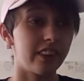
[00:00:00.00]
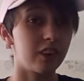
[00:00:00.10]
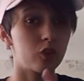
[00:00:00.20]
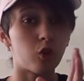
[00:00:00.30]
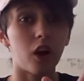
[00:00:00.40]
then
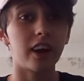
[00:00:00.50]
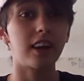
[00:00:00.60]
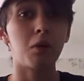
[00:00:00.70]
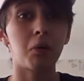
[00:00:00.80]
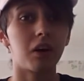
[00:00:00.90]
you try and
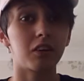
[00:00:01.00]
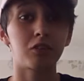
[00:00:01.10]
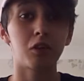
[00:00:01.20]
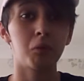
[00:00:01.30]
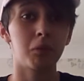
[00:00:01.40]
get
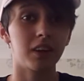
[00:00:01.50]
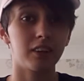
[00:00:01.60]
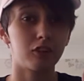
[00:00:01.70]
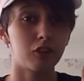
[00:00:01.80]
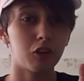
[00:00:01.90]
past them, but
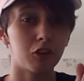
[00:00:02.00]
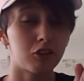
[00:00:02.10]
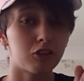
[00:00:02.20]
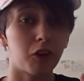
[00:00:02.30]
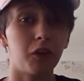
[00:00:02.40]
it's just
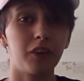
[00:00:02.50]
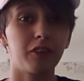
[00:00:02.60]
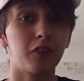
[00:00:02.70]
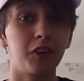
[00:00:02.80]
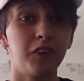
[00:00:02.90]
so
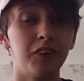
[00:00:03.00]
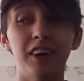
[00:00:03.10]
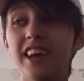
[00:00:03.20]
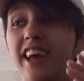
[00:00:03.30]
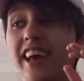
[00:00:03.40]
difficult.
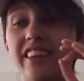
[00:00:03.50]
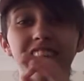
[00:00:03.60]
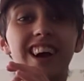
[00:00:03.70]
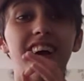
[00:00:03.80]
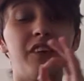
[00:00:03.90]

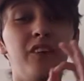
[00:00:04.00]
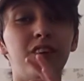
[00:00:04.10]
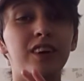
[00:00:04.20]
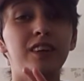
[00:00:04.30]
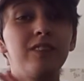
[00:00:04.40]
That
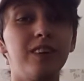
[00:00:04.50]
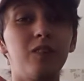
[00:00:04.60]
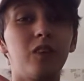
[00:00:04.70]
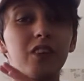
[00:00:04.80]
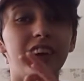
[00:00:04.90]
annoys me
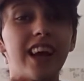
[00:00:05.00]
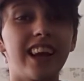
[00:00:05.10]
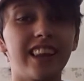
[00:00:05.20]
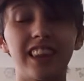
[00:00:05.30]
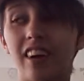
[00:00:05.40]
more than
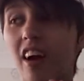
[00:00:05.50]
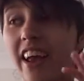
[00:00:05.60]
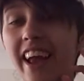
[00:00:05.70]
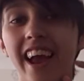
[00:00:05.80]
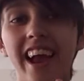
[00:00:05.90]
anything. I
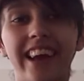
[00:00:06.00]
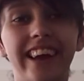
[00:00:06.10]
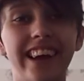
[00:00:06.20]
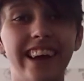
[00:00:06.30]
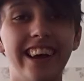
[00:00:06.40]
hate
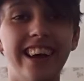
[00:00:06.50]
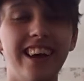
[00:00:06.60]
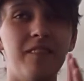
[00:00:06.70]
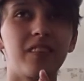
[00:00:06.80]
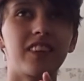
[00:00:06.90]
it.
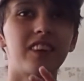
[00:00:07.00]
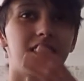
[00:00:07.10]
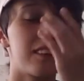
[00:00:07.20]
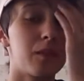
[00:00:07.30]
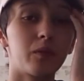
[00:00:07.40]

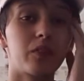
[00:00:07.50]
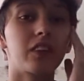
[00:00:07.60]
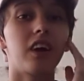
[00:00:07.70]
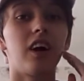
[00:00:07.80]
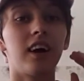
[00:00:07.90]
Because
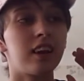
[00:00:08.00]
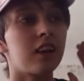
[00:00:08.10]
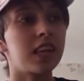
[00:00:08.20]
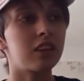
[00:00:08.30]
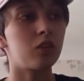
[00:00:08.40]
I
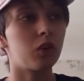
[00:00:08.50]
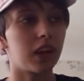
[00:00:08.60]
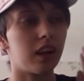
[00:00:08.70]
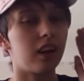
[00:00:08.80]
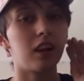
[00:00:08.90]
like doing
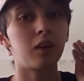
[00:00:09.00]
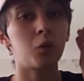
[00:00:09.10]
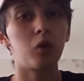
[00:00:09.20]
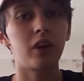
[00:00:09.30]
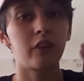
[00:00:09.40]
it. I like
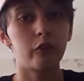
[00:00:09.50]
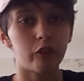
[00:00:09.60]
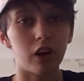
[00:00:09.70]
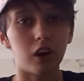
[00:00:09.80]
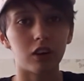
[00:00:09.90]
walking
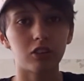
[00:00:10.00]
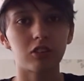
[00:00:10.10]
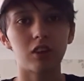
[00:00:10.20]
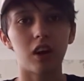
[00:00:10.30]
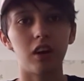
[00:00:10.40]

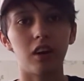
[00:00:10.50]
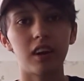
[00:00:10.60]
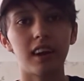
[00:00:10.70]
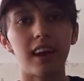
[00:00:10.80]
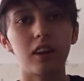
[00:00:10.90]
fast. I
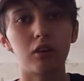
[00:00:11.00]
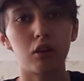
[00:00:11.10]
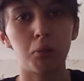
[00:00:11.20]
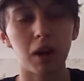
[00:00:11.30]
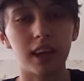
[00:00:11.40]
like getting to
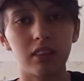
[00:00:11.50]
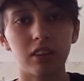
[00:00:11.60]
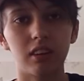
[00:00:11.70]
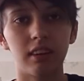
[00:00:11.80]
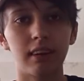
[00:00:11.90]
the place
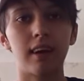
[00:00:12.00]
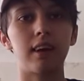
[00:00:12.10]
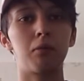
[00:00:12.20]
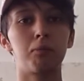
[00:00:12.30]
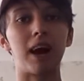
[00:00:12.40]
and then
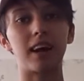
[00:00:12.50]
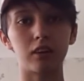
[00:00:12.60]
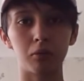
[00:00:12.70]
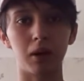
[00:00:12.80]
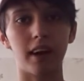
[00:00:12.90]
getting back
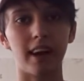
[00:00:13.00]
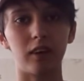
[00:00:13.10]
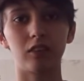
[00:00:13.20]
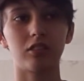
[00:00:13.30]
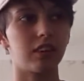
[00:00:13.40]
to my
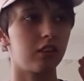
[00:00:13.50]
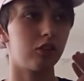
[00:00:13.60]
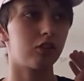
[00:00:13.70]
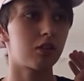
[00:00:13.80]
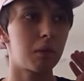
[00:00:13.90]
house and
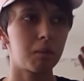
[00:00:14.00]
just,